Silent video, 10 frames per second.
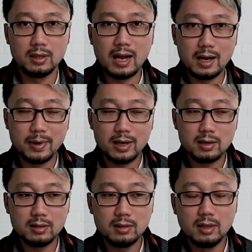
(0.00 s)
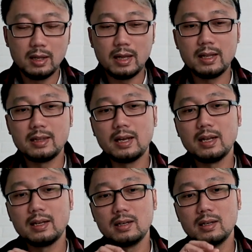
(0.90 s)
diameter, and
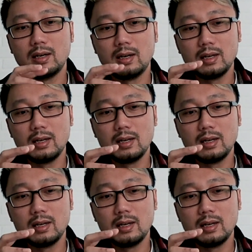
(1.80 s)
then